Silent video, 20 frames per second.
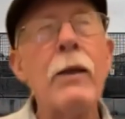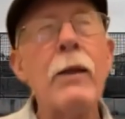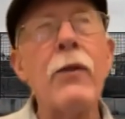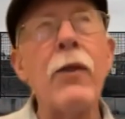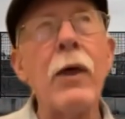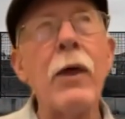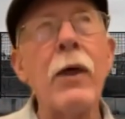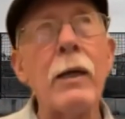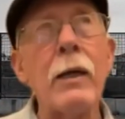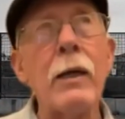
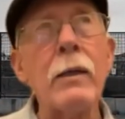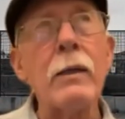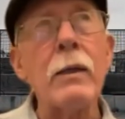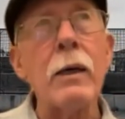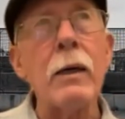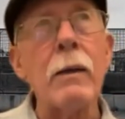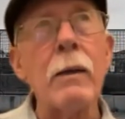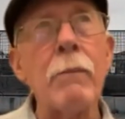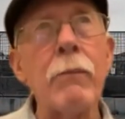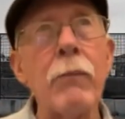that
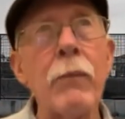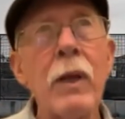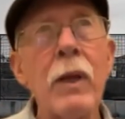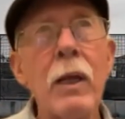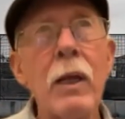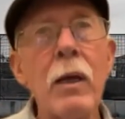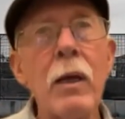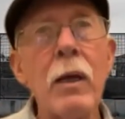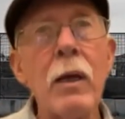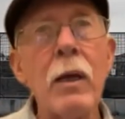
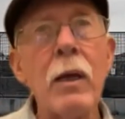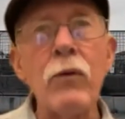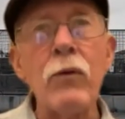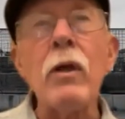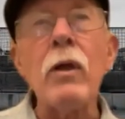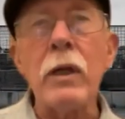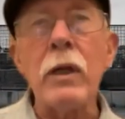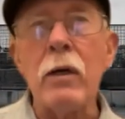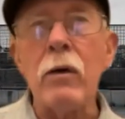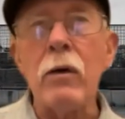um, it
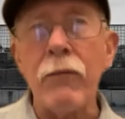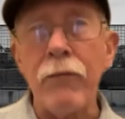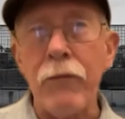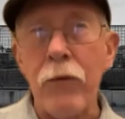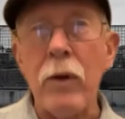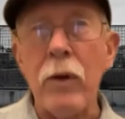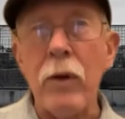was illegal